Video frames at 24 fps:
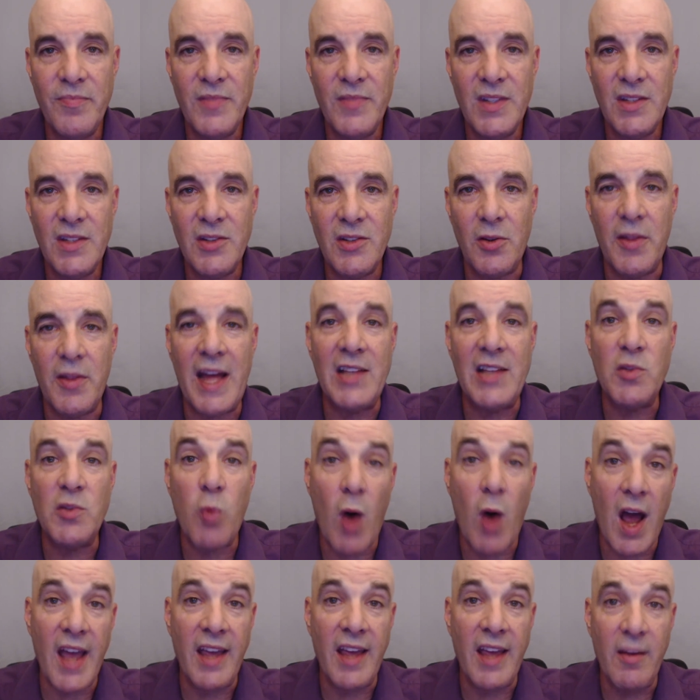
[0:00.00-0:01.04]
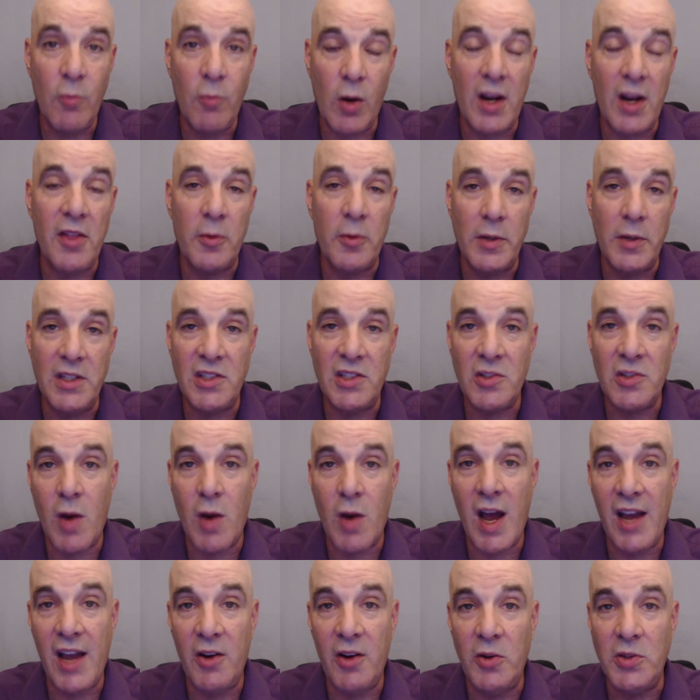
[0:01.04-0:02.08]
So that's why, one of the reasons why
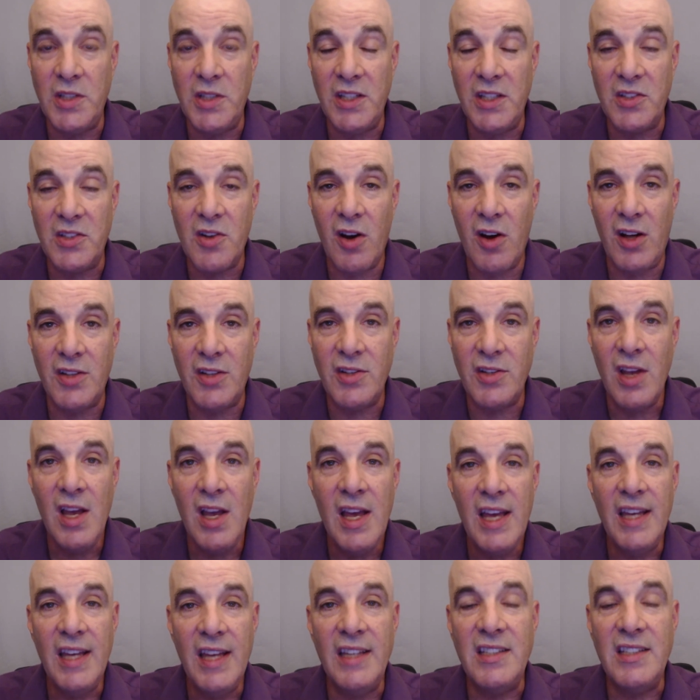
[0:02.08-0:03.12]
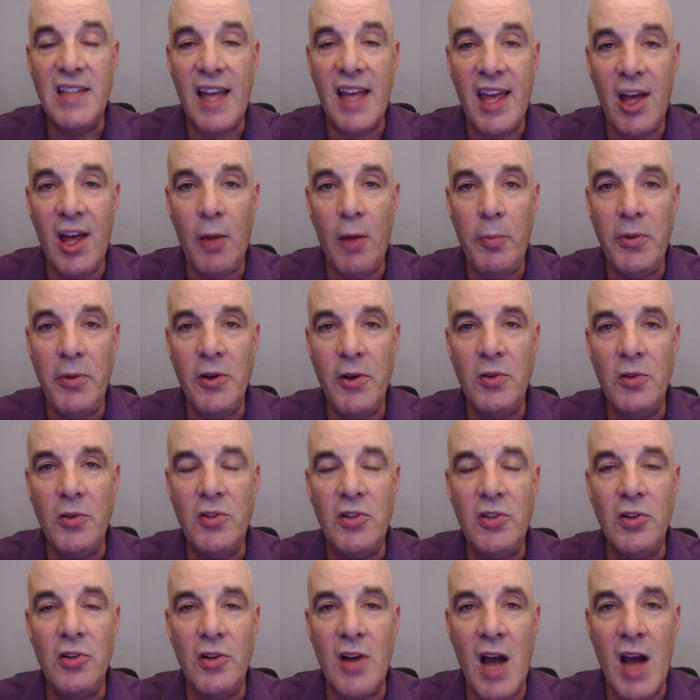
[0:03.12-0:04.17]
I host these calls is to help you
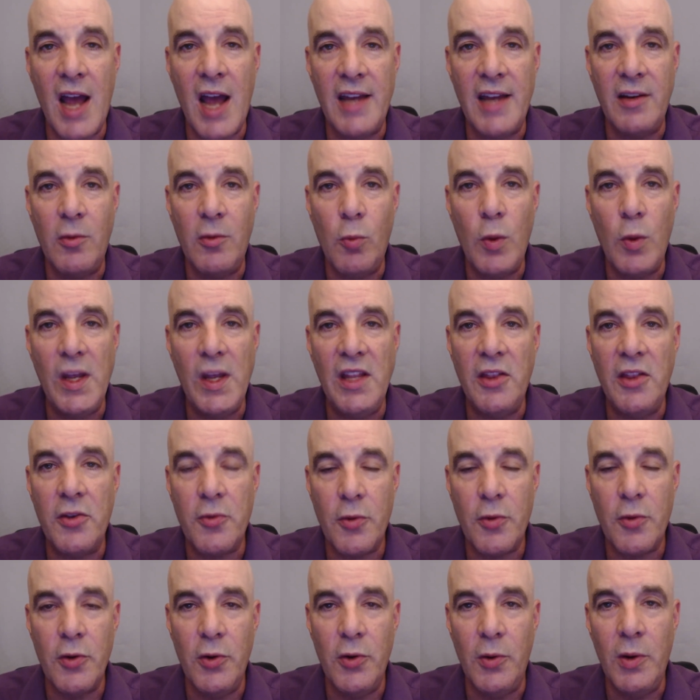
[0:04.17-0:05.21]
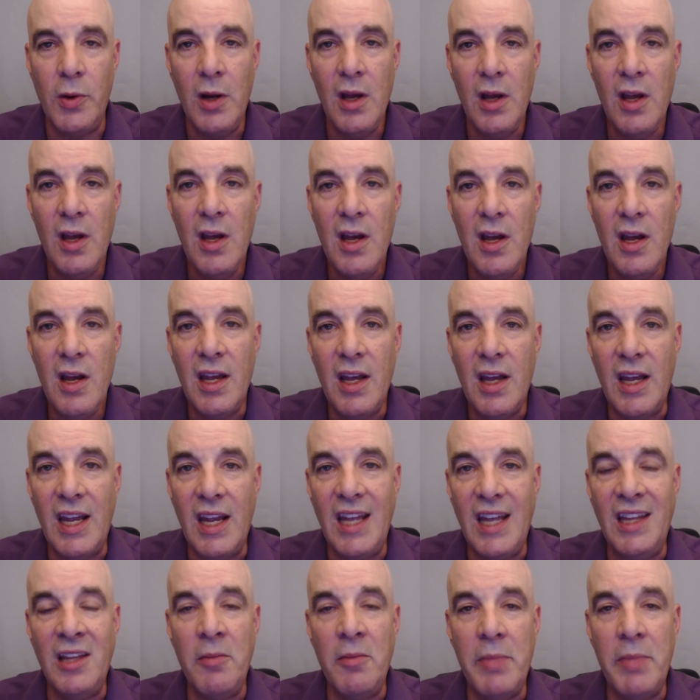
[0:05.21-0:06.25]
to kind of weed through
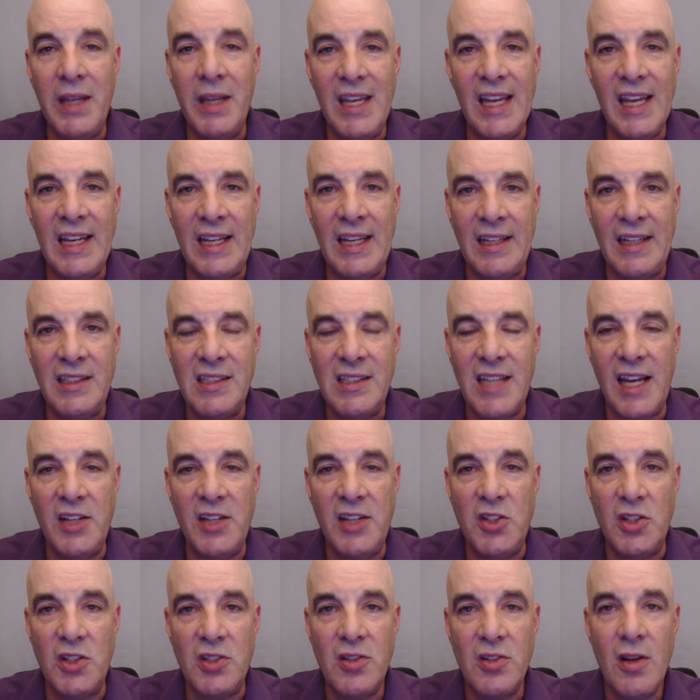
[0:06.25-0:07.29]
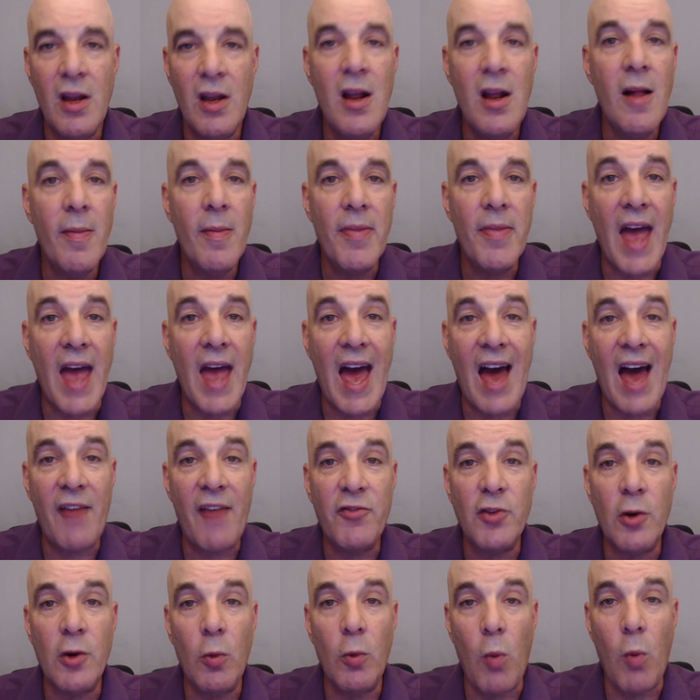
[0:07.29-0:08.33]
in the beginning stages.
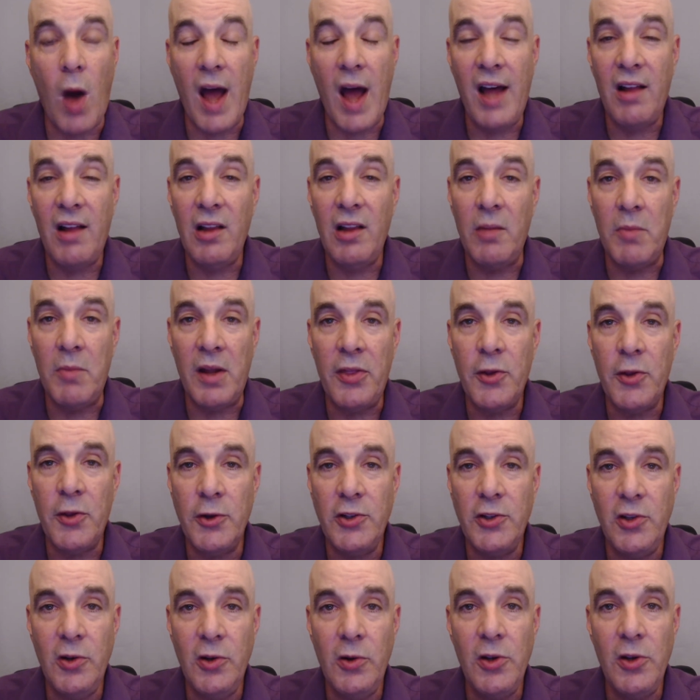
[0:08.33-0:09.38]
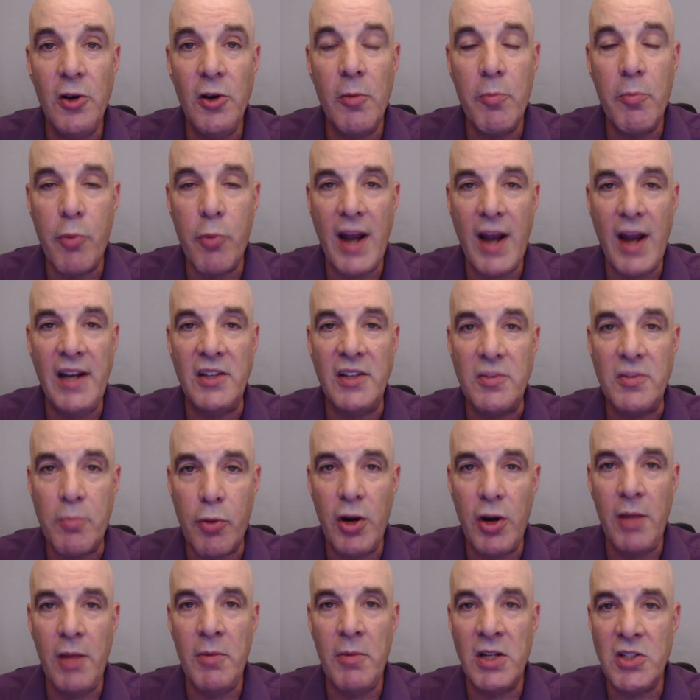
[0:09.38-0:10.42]
After a while, a month or two, your brain is
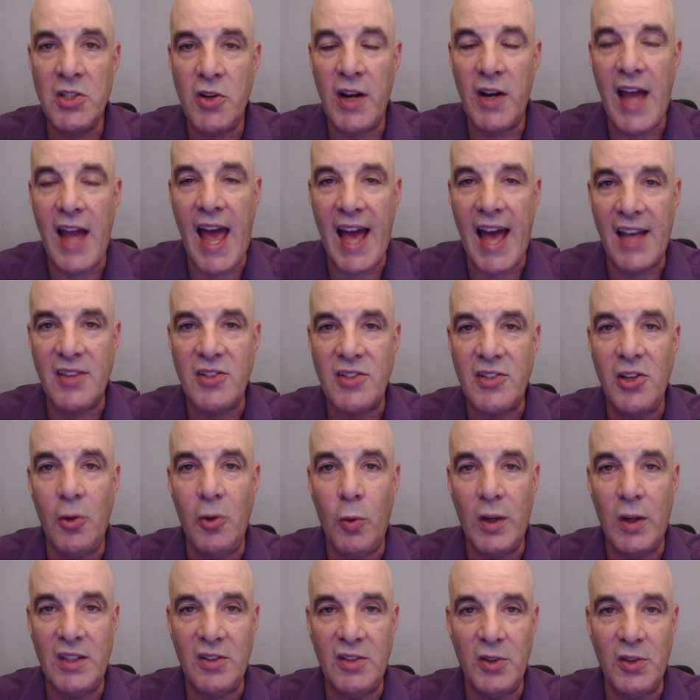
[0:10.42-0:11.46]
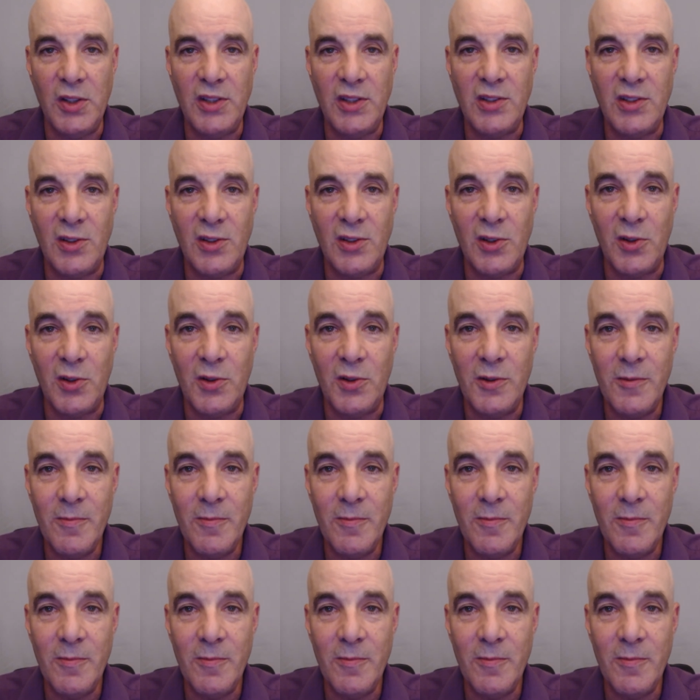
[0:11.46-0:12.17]
pretty much going to ask you what to listen to.